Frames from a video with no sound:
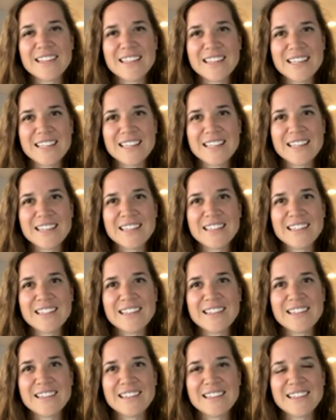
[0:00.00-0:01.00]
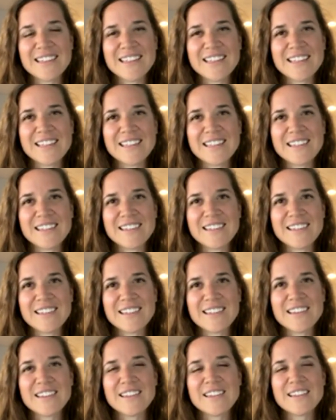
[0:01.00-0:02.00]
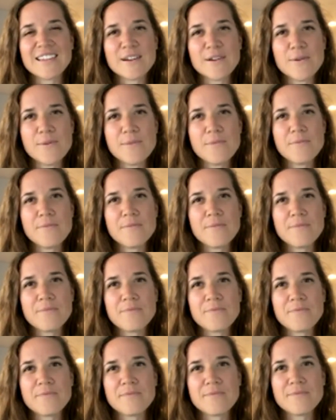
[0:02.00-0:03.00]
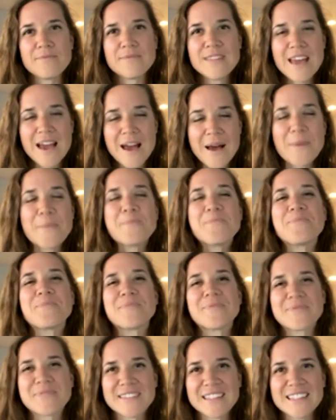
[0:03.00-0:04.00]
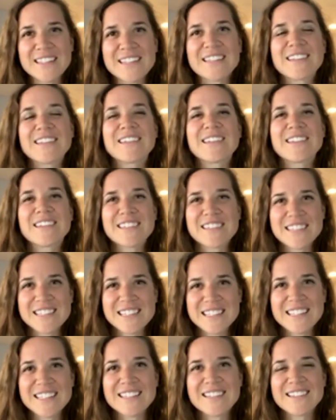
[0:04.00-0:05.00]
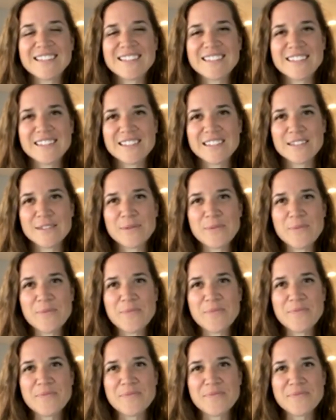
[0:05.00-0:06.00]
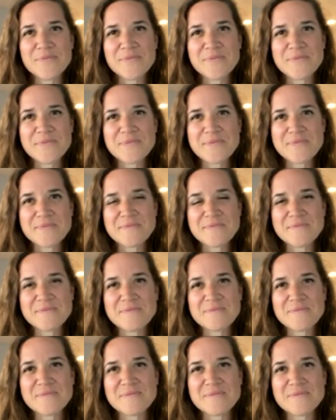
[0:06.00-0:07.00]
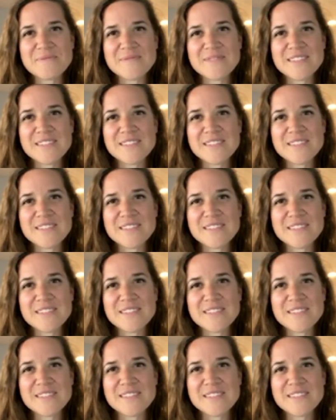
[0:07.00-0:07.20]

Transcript: [no speech]